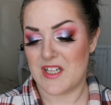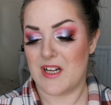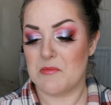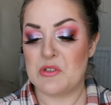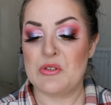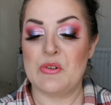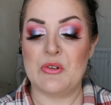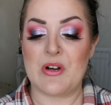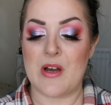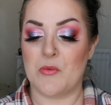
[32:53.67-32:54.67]
I'm
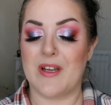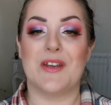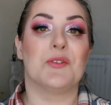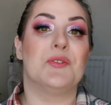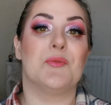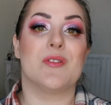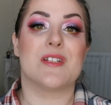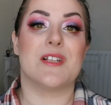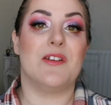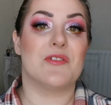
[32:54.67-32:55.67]
sure I will get annoyed with the
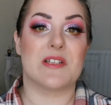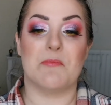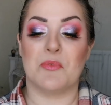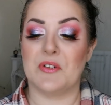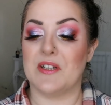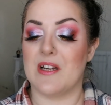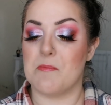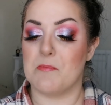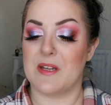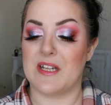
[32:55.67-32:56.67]
sleeve at some point
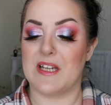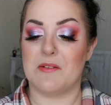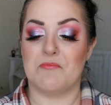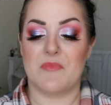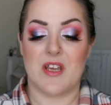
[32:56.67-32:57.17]
and bin it.